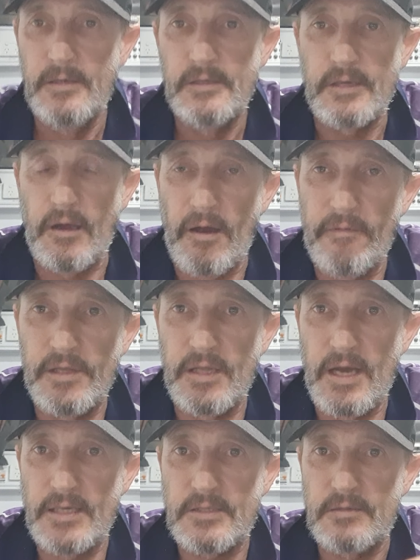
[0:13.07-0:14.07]
So over the
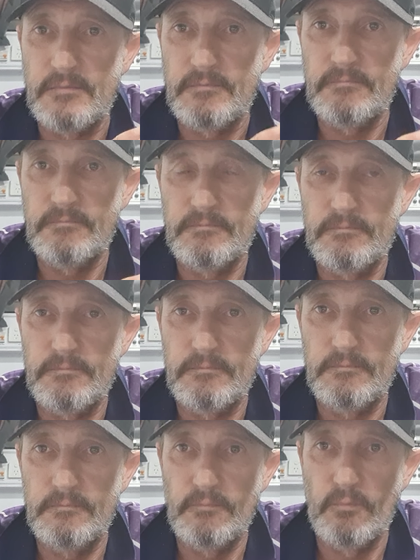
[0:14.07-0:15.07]
last,
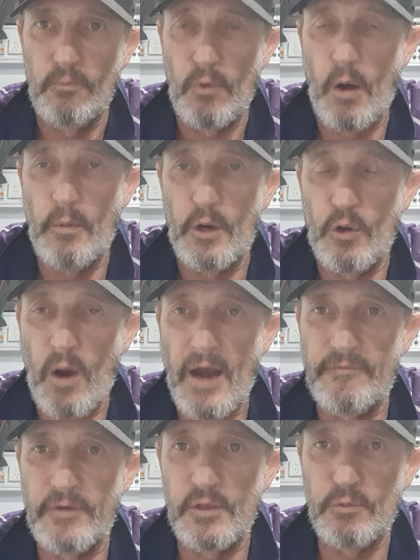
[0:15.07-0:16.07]
while we were
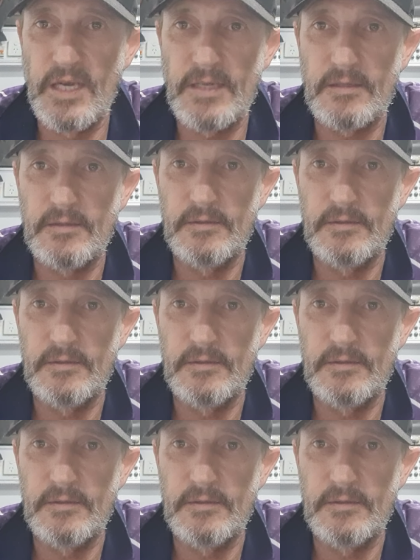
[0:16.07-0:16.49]
away for the week,